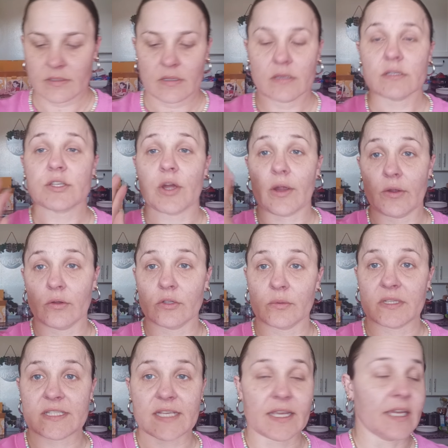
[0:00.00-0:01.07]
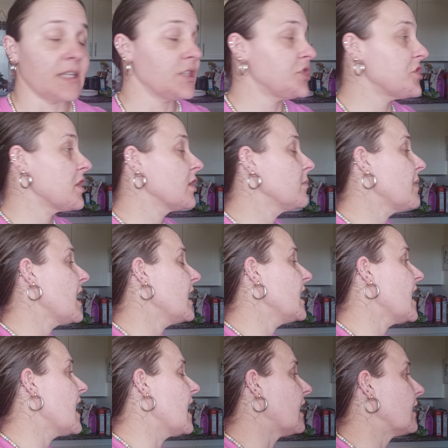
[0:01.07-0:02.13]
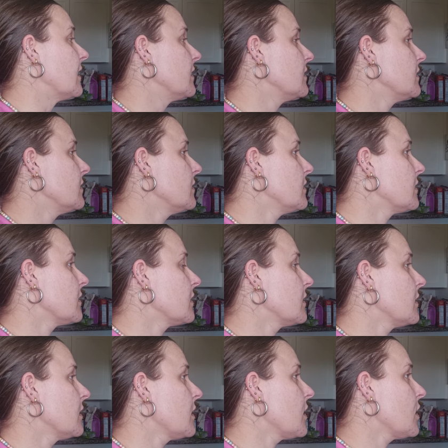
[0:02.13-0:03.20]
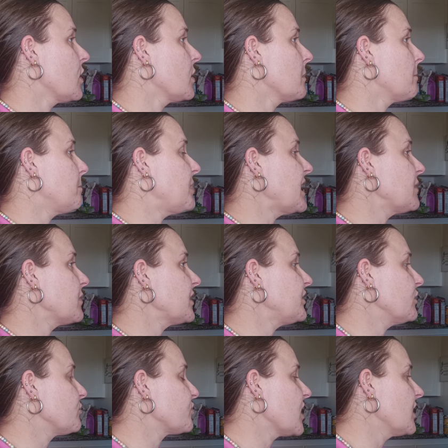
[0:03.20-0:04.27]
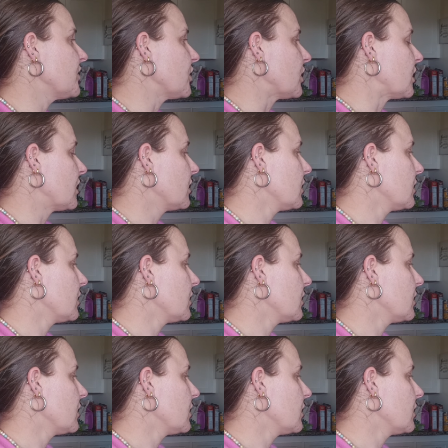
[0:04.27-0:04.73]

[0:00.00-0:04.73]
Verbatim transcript: Sorry, hold on one second. Jeremiah! Be with your brother.